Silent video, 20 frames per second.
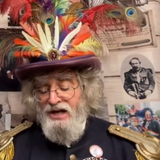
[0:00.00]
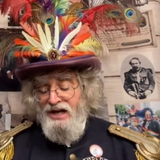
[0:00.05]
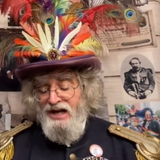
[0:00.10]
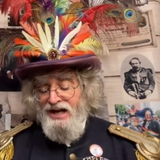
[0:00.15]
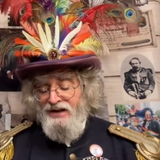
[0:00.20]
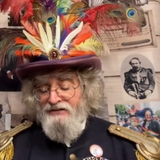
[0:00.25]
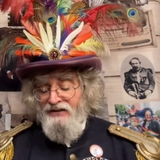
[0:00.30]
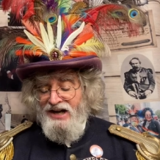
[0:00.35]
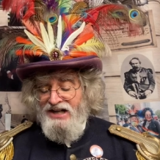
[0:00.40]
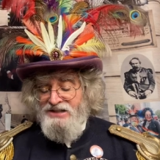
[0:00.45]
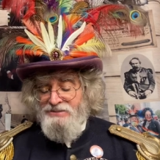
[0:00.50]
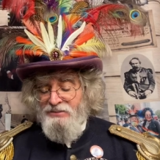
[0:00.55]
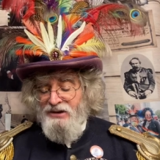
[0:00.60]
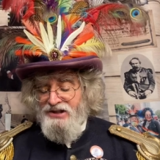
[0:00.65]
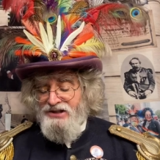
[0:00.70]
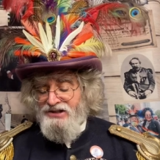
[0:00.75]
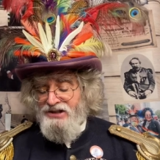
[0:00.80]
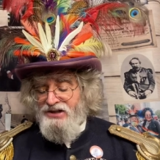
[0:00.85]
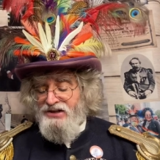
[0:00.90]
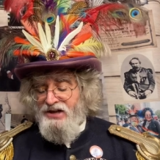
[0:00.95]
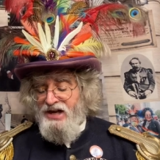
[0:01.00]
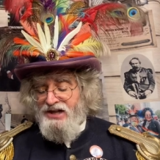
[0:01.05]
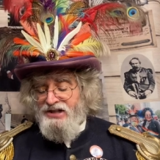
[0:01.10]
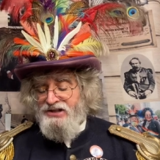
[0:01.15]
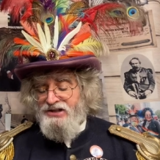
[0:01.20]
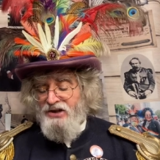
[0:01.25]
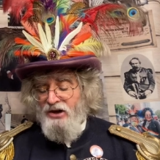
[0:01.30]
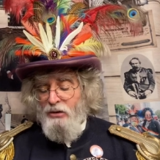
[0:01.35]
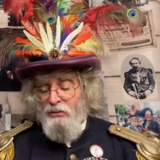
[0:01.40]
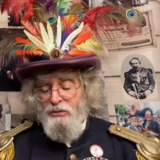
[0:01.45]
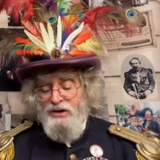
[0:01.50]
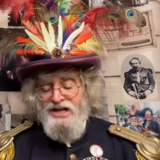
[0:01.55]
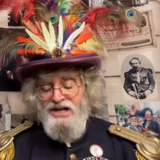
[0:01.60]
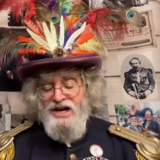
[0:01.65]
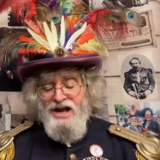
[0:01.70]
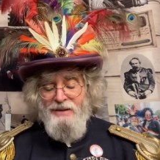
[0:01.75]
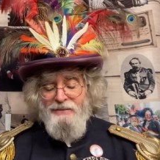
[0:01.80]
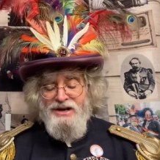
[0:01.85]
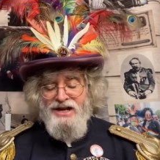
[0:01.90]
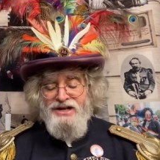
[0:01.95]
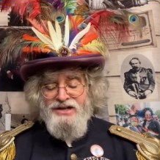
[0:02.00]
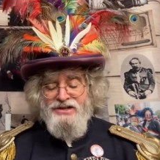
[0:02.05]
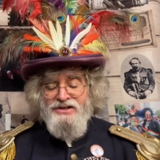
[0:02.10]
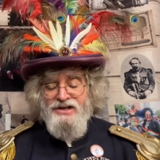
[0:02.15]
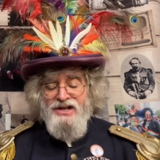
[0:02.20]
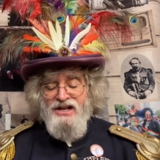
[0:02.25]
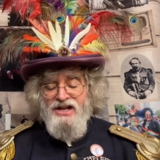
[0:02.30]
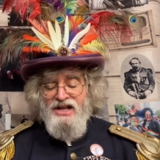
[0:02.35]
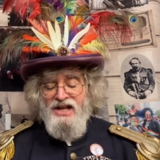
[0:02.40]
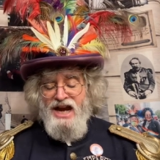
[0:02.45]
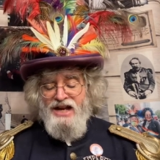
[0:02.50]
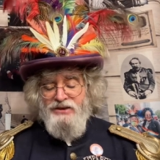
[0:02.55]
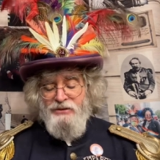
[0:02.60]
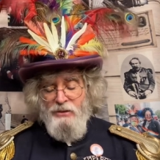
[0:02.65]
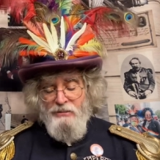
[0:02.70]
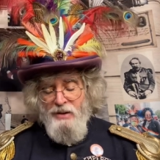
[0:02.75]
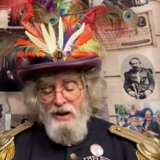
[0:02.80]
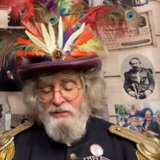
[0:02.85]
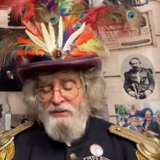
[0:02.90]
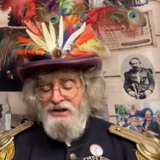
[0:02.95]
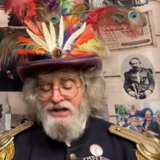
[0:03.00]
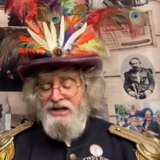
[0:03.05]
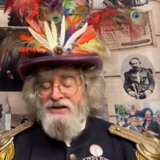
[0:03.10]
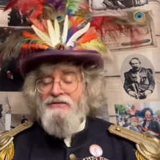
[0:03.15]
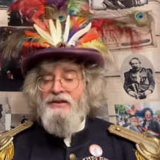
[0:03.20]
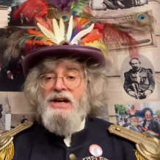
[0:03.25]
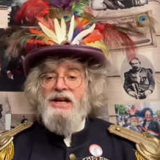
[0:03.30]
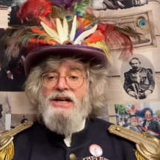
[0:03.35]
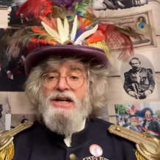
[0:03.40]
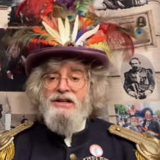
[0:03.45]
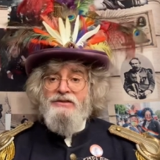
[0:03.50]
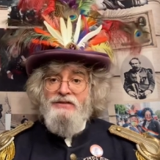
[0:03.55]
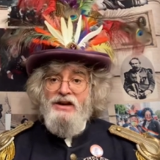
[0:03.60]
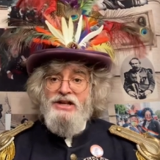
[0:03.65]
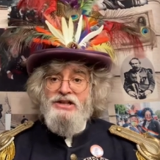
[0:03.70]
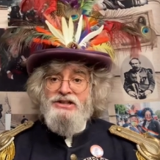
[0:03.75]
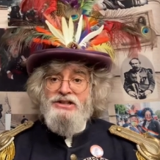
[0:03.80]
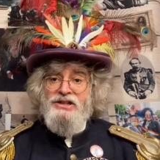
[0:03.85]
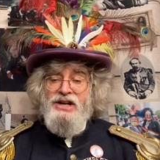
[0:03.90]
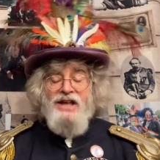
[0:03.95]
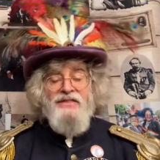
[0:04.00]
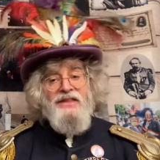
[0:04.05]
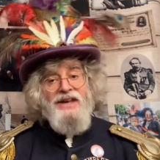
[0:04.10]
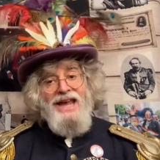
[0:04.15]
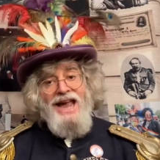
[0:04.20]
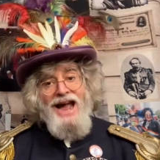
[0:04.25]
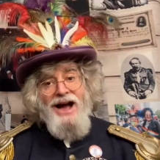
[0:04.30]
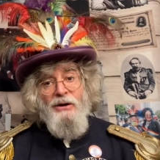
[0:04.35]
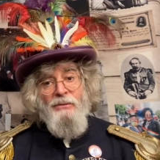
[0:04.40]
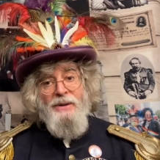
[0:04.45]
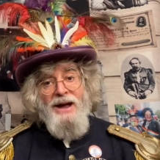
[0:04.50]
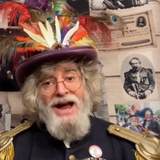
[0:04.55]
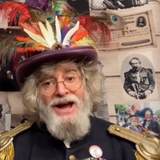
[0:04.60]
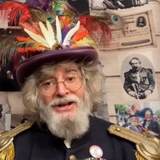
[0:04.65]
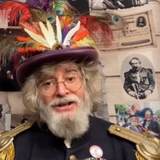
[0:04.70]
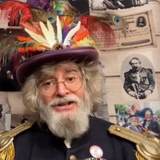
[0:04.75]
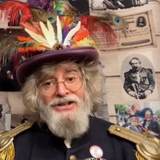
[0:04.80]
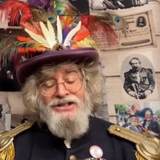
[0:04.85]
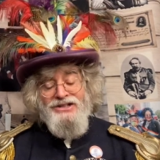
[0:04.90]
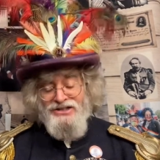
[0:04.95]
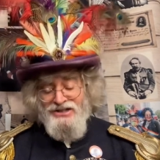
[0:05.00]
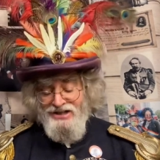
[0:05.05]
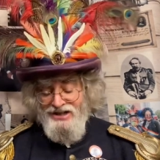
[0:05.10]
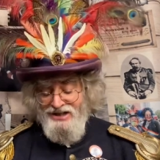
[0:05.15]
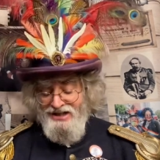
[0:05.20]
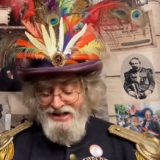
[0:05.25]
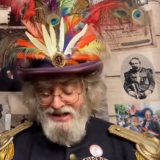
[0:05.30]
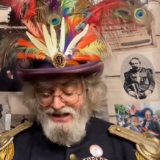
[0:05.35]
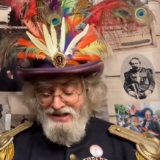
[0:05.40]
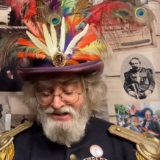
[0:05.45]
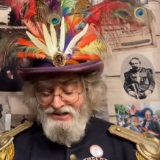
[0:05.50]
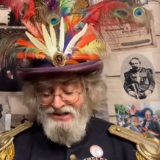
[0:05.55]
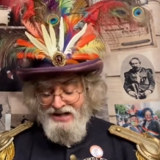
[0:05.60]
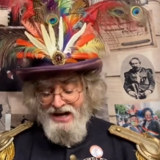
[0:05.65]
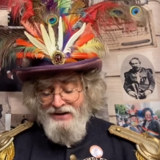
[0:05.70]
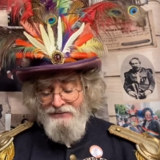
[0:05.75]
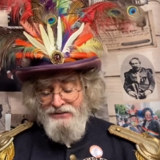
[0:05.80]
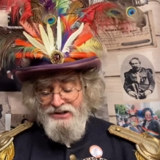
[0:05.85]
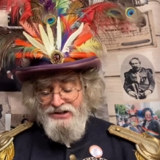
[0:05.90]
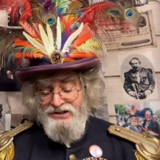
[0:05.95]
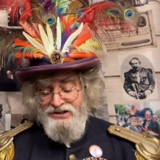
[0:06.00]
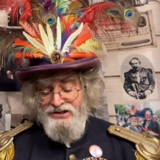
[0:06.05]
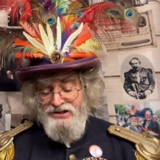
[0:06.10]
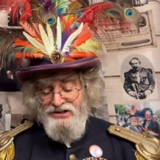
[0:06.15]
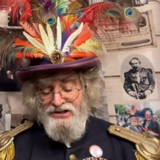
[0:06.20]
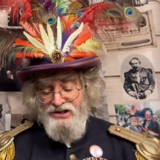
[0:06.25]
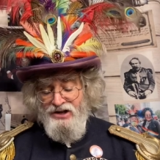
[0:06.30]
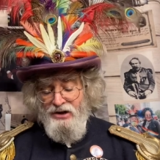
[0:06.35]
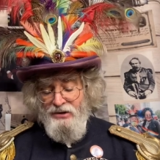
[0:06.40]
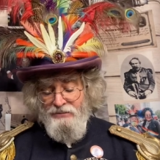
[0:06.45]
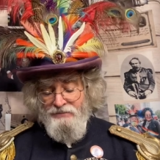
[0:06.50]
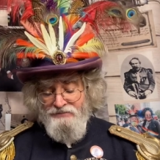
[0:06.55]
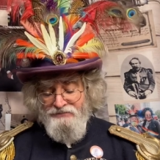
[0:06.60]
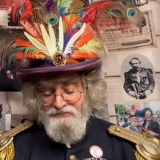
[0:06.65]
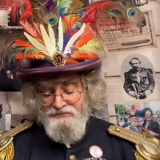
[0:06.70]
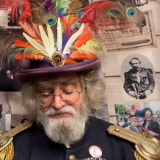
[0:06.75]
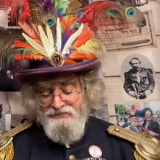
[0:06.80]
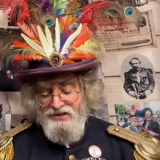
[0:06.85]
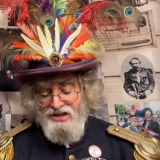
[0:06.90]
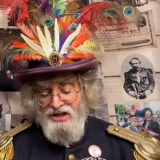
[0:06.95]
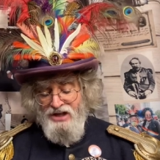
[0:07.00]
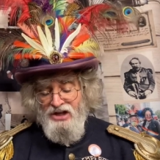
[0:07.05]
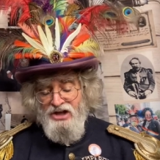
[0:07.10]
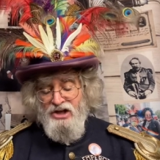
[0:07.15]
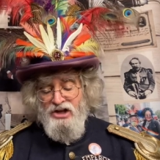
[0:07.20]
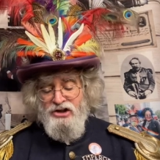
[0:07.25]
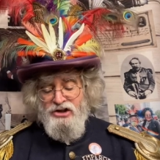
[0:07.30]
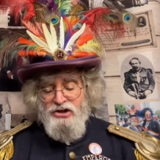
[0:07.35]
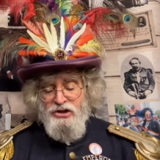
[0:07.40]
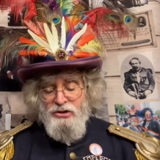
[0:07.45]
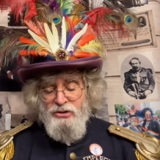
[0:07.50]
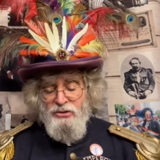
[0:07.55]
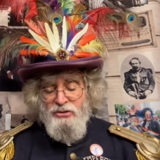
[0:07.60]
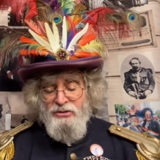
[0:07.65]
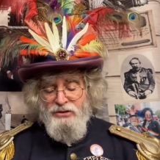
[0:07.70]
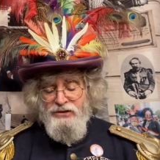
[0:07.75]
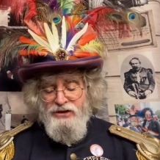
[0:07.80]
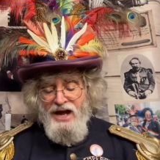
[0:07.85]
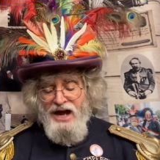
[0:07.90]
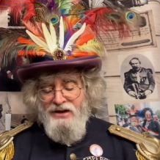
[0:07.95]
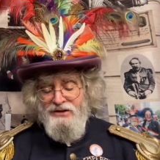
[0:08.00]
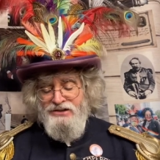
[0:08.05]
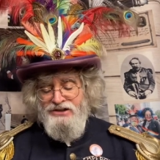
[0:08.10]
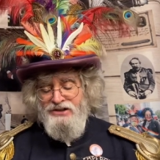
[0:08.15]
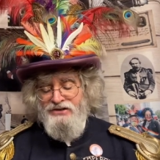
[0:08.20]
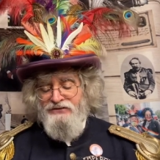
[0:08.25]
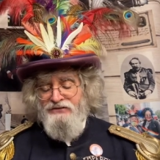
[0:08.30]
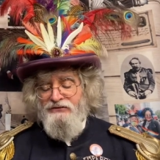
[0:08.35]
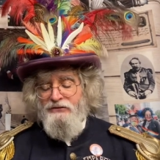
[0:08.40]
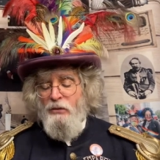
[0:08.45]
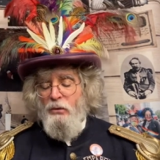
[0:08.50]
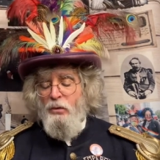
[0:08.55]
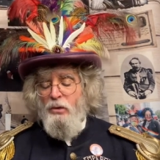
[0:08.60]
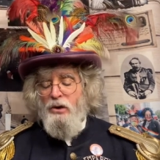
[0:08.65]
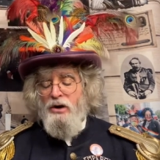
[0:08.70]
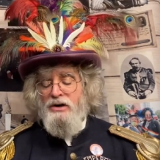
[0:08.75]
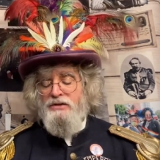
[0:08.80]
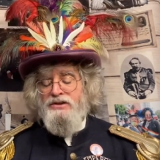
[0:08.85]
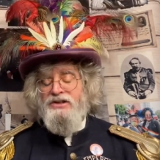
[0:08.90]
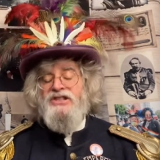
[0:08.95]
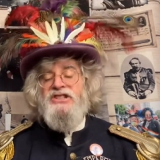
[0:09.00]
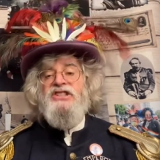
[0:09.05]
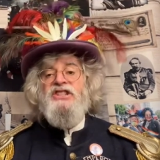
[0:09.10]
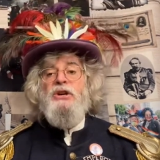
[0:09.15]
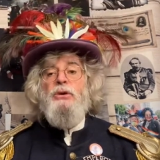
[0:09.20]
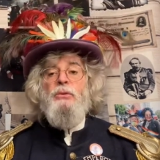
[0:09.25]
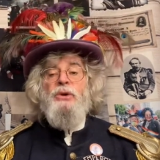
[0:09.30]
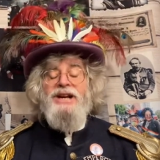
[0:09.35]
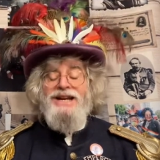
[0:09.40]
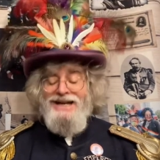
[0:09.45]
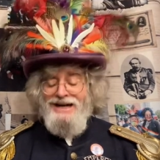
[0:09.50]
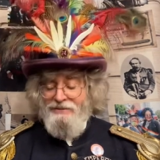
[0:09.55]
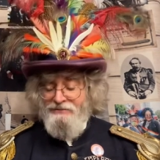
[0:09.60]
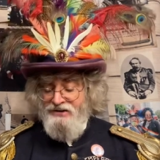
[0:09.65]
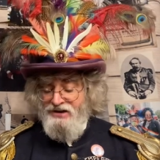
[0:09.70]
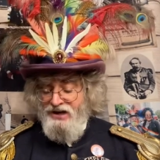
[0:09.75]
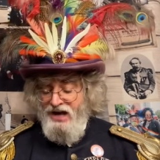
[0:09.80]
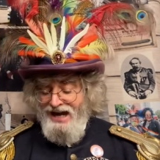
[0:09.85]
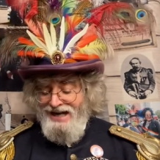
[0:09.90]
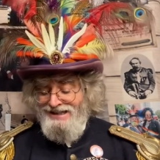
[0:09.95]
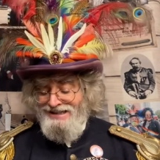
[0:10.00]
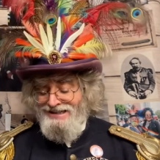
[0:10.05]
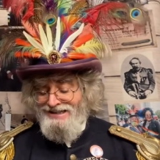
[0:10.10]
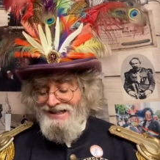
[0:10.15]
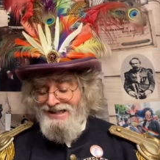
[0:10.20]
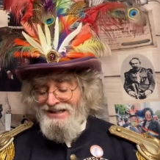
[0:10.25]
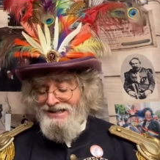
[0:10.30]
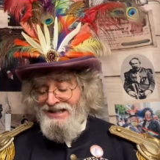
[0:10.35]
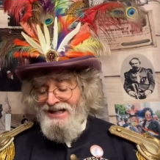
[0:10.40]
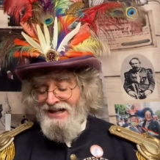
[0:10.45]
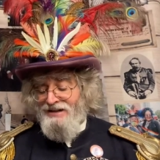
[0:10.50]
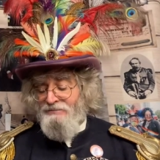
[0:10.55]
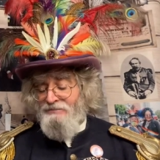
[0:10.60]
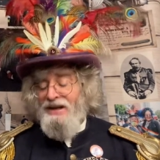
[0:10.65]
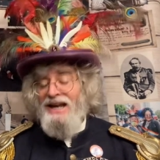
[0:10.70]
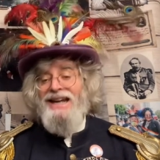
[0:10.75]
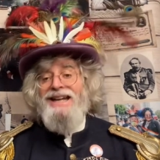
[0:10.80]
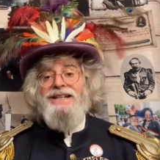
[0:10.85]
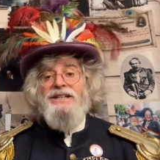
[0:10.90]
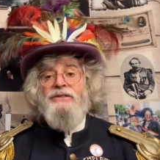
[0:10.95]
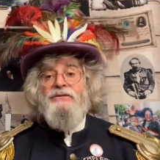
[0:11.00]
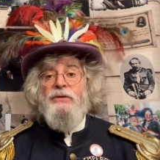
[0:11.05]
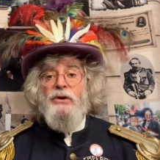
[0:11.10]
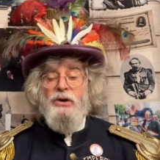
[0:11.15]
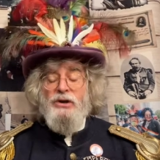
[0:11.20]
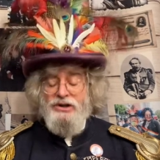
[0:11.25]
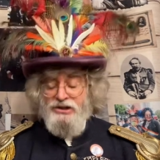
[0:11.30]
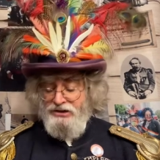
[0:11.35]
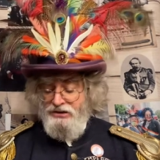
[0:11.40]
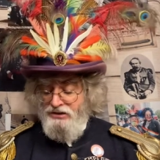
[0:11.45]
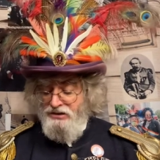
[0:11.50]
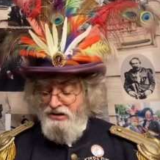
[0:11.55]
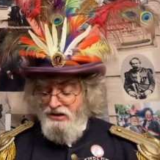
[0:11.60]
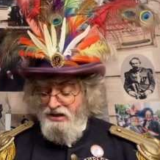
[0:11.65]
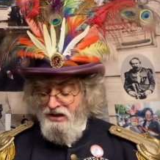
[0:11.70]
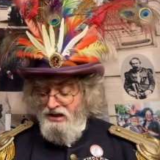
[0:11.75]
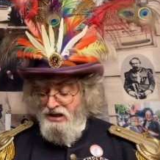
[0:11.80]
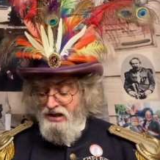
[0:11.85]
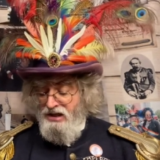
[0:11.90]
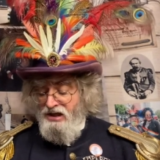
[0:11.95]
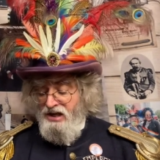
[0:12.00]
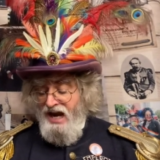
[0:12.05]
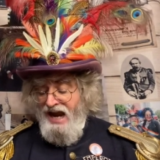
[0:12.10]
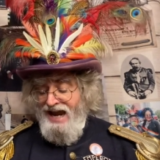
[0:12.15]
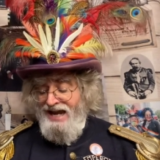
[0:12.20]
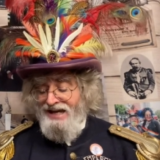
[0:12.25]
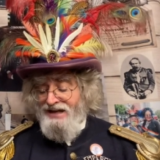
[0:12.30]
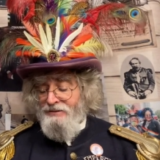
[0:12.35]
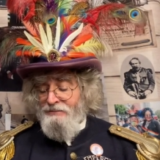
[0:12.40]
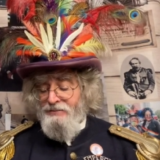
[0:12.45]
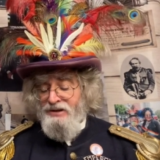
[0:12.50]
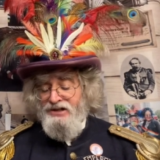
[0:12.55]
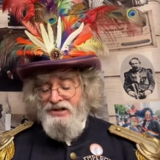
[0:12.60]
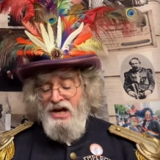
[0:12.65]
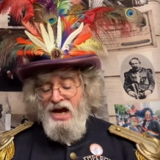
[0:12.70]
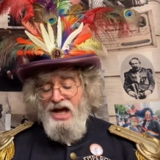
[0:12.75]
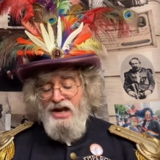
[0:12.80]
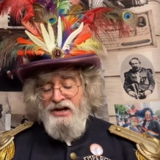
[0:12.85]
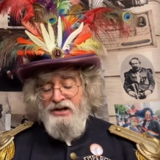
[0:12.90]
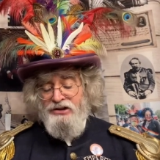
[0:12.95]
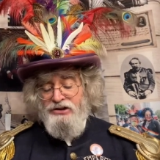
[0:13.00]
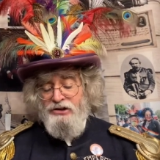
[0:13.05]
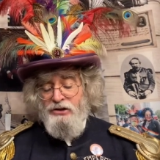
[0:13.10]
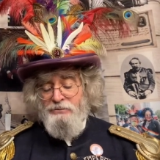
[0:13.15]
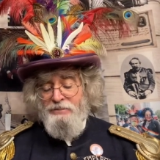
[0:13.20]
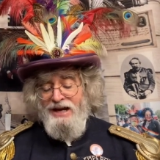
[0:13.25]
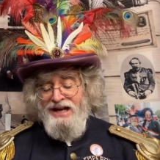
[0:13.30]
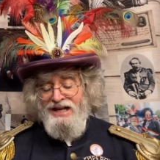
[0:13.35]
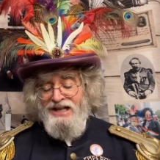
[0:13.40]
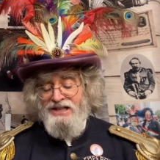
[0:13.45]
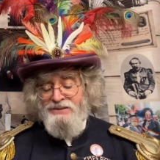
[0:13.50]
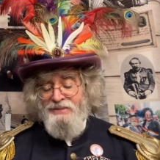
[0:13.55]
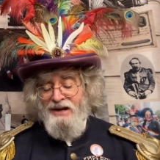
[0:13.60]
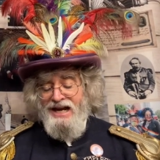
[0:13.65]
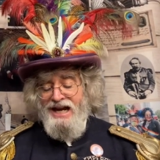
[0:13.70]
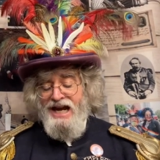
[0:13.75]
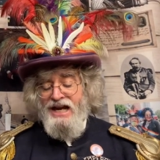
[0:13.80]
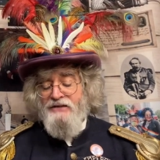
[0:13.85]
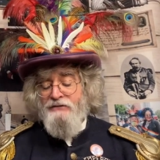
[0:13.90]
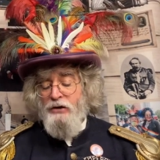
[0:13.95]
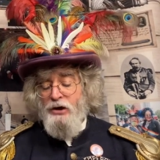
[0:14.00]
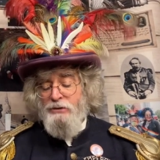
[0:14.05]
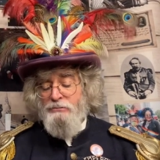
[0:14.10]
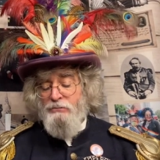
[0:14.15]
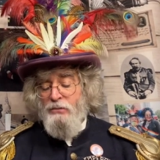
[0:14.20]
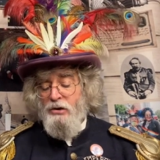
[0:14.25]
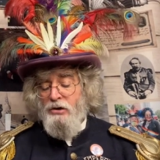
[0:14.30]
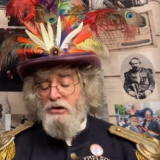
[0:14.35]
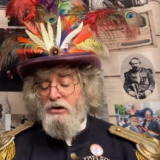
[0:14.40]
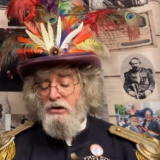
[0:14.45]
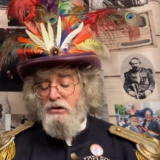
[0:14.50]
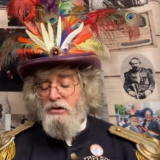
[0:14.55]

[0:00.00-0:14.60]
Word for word: and Vice President Nixon are renominated at the Republican convention at the Cow Palace in San Francisco. 2004, The Scream, the 1910 painted version, and Madonna, two paintings by Edvard Munch,